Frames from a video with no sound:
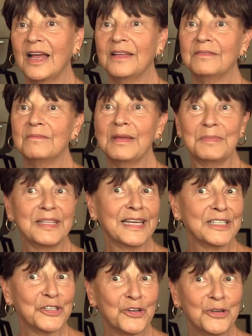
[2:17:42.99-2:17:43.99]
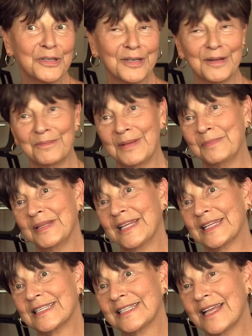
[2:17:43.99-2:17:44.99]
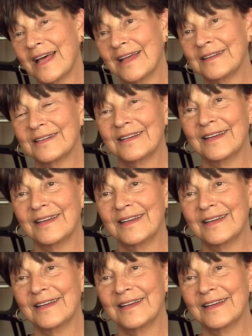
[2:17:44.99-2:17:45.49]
And maybe that's good, maybe that's not.